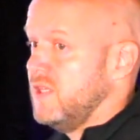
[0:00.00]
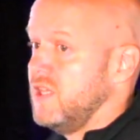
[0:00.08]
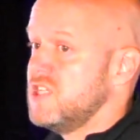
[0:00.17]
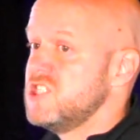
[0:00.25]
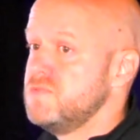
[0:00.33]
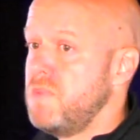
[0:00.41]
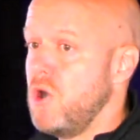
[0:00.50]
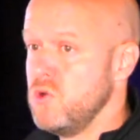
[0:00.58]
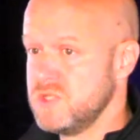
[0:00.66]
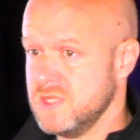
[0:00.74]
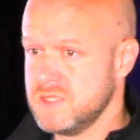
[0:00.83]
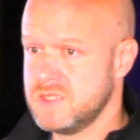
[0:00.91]
it
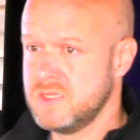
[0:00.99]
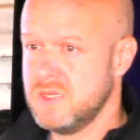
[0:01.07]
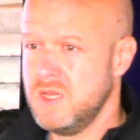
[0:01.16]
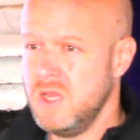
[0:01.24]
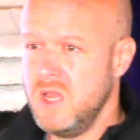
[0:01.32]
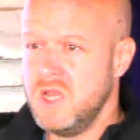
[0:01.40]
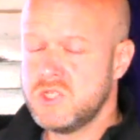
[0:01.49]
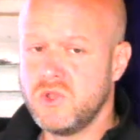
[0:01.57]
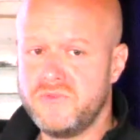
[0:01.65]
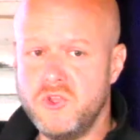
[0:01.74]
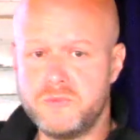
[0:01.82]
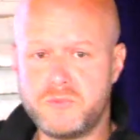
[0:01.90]
exposes. So
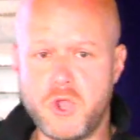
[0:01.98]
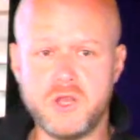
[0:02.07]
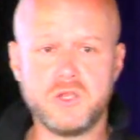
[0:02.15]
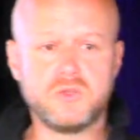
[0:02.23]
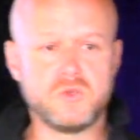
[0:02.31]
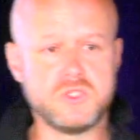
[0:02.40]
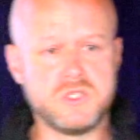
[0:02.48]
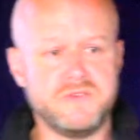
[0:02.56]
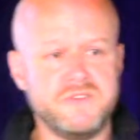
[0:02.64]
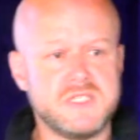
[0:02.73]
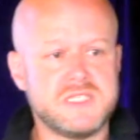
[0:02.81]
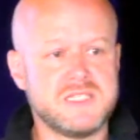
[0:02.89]
if your product or
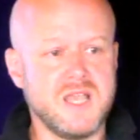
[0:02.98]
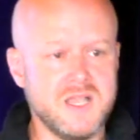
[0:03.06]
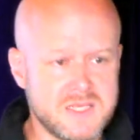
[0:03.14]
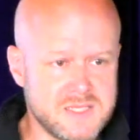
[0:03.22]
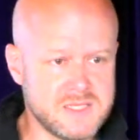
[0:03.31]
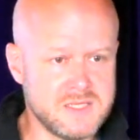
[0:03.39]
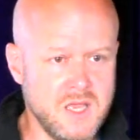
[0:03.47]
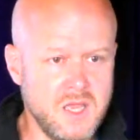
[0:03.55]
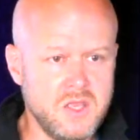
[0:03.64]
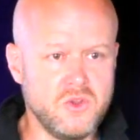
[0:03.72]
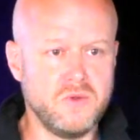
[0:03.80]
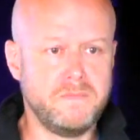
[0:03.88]
service sucks,
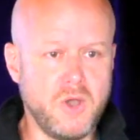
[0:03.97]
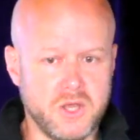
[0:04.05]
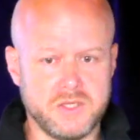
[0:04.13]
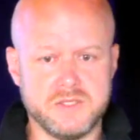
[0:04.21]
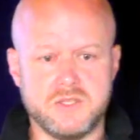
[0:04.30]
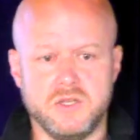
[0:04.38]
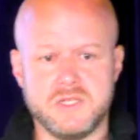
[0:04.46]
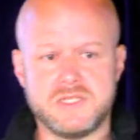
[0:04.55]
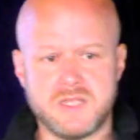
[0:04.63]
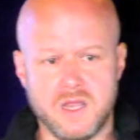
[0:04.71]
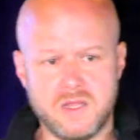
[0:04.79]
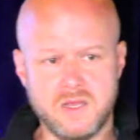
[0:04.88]
your bot is going to
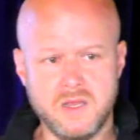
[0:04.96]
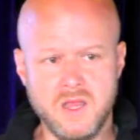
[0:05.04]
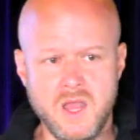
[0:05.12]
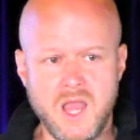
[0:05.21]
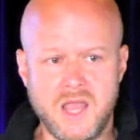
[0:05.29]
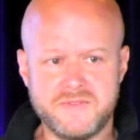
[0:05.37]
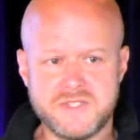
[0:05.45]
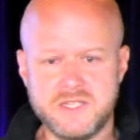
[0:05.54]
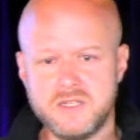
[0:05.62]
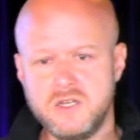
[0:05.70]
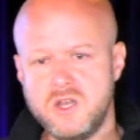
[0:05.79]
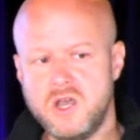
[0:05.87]
suck. I've
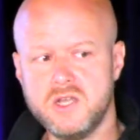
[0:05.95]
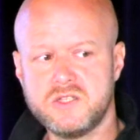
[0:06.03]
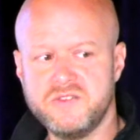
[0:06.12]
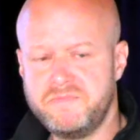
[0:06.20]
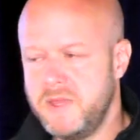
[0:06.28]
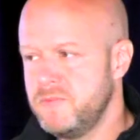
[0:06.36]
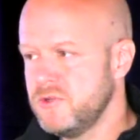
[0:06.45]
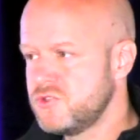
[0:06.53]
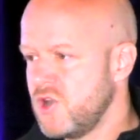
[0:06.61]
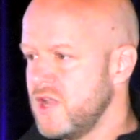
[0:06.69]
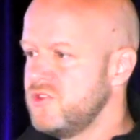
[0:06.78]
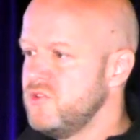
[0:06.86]
seen a lot of people
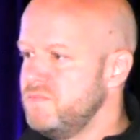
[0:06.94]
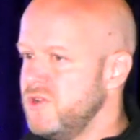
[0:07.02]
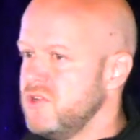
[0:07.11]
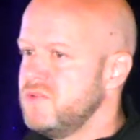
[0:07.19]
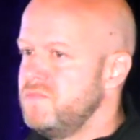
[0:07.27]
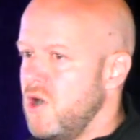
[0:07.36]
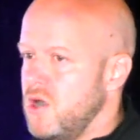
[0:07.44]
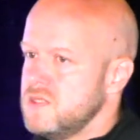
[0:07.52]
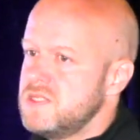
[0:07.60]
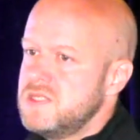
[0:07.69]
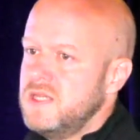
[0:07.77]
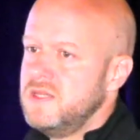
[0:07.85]
trying to build
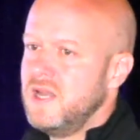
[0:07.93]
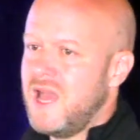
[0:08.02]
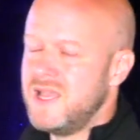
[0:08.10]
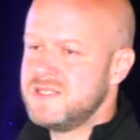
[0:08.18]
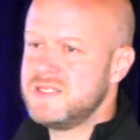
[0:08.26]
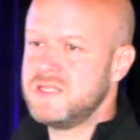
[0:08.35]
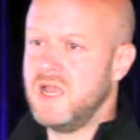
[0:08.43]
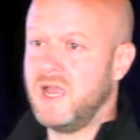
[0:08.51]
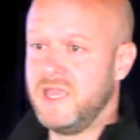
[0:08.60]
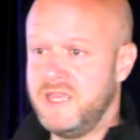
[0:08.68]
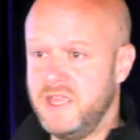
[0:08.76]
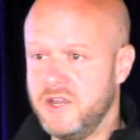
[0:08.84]
bots in the last
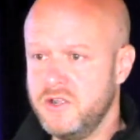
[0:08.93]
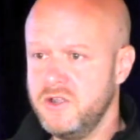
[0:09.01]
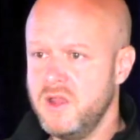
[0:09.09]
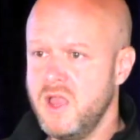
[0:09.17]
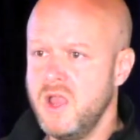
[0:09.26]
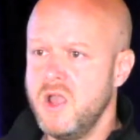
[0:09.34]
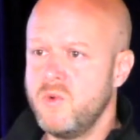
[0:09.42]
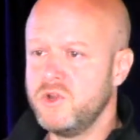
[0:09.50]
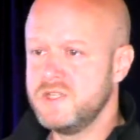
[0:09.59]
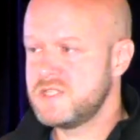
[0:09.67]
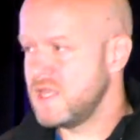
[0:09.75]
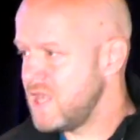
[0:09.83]
year,
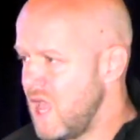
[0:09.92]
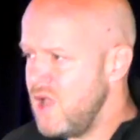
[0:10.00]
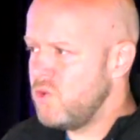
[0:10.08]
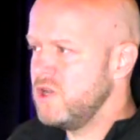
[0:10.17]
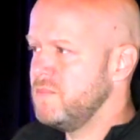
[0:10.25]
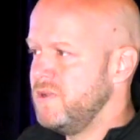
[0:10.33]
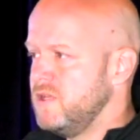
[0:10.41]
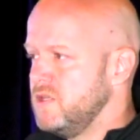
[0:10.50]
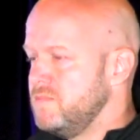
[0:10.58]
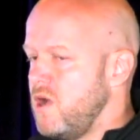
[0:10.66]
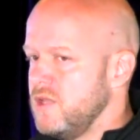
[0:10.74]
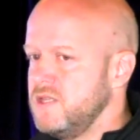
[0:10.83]
where they say, yeah, we're going to build a
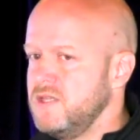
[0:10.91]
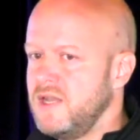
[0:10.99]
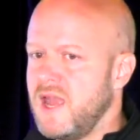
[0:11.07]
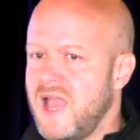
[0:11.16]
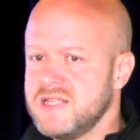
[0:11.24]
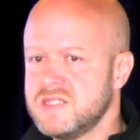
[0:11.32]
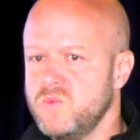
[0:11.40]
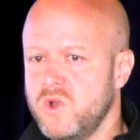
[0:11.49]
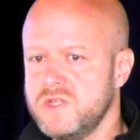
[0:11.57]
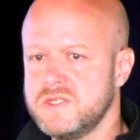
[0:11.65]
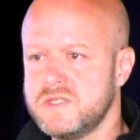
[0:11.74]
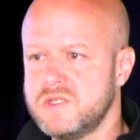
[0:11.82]
bot, and then I ask them,
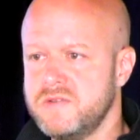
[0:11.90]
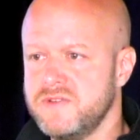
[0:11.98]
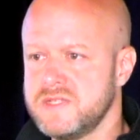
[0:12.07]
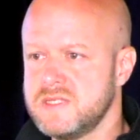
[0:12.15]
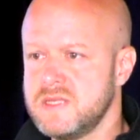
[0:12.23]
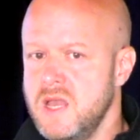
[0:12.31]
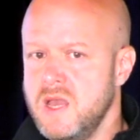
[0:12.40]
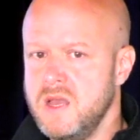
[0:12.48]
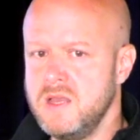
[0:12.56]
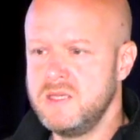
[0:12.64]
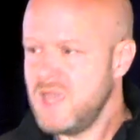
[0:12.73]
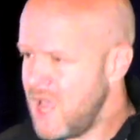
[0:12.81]
what is the service?
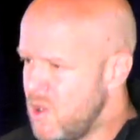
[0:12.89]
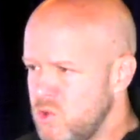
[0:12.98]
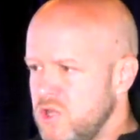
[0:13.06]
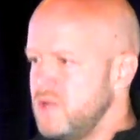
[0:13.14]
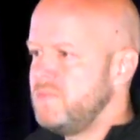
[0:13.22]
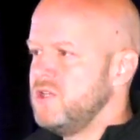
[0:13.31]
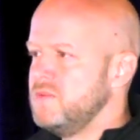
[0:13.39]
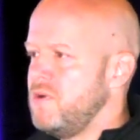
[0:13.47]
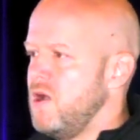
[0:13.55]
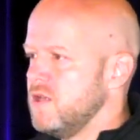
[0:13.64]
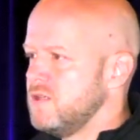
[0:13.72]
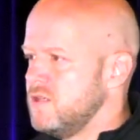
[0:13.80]
Yeah, we're going to build a
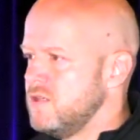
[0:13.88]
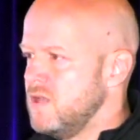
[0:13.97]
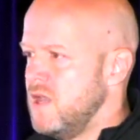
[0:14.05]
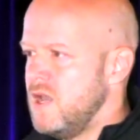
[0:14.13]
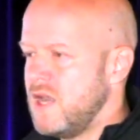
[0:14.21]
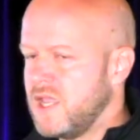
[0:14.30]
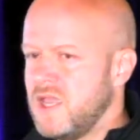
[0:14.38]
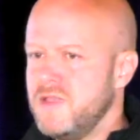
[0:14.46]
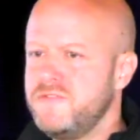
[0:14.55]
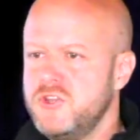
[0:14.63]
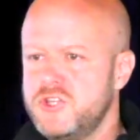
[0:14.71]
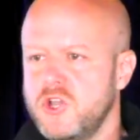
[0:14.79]
bot. Like,
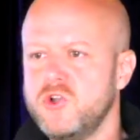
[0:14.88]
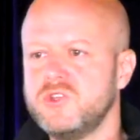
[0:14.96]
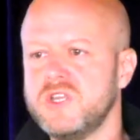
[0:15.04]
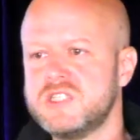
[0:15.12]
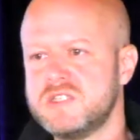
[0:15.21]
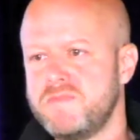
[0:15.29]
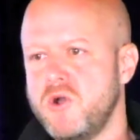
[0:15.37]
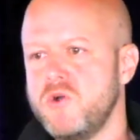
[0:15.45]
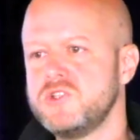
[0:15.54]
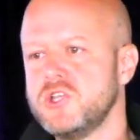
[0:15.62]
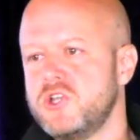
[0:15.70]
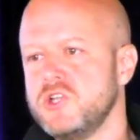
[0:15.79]
if you don't
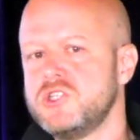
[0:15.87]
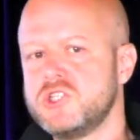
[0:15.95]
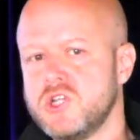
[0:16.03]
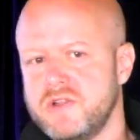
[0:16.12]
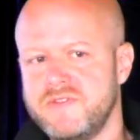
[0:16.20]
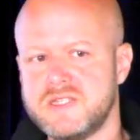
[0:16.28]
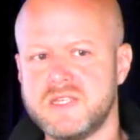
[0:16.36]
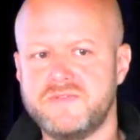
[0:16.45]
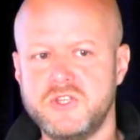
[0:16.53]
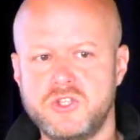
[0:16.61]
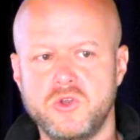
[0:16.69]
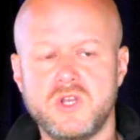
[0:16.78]
expose a good service, if
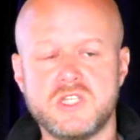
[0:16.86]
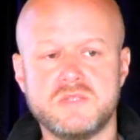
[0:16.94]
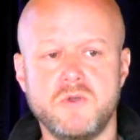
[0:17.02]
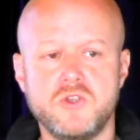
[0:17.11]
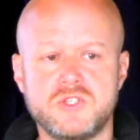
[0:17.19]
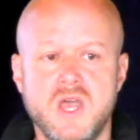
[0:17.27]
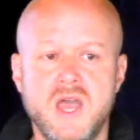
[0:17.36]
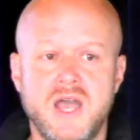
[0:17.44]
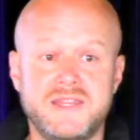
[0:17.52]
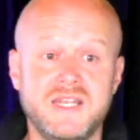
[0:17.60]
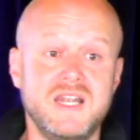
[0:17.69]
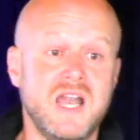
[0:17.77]
you don't expose a
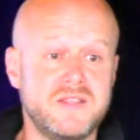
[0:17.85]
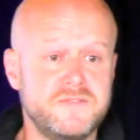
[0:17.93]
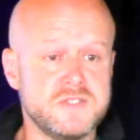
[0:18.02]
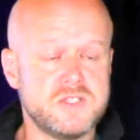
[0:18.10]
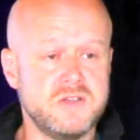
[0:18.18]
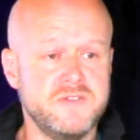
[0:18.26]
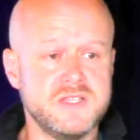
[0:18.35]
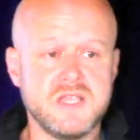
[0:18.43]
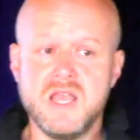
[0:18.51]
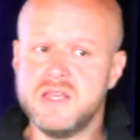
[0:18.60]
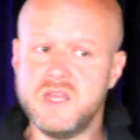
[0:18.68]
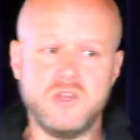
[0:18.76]
delightful service,
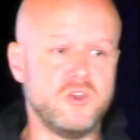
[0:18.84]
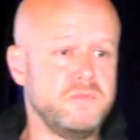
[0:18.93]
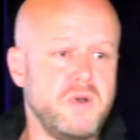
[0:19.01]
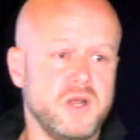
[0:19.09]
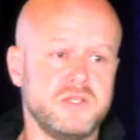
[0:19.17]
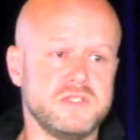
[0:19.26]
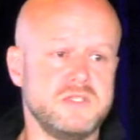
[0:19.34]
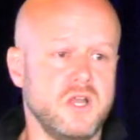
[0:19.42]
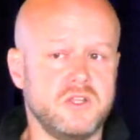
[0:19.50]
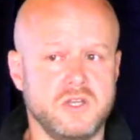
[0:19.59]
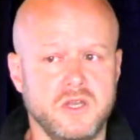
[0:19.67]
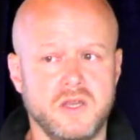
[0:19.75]
then your bot is
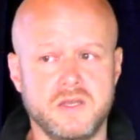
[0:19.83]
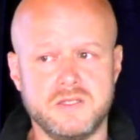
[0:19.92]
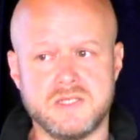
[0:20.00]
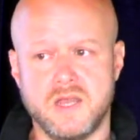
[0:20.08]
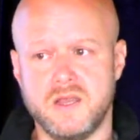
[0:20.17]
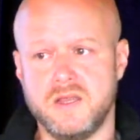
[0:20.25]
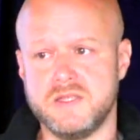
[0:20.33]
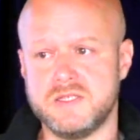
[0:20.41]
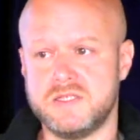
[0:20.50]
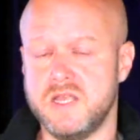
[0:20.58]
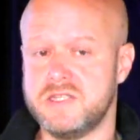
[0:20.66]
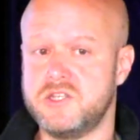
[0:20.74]
not going to suck,
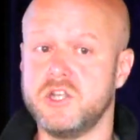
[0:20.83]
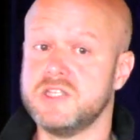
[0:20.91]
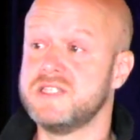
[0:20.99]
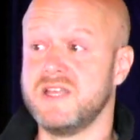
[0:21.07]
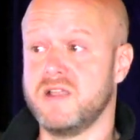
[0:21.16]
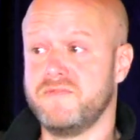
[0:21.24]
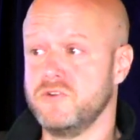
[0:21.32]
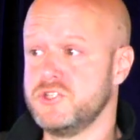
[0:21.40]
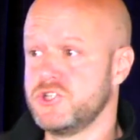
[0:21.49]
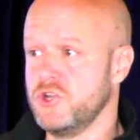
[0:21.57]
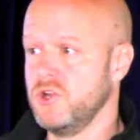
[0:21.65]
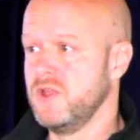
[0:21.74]
is going to suck for
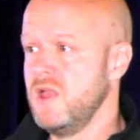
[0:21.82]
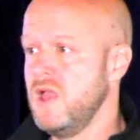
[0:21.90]
sure.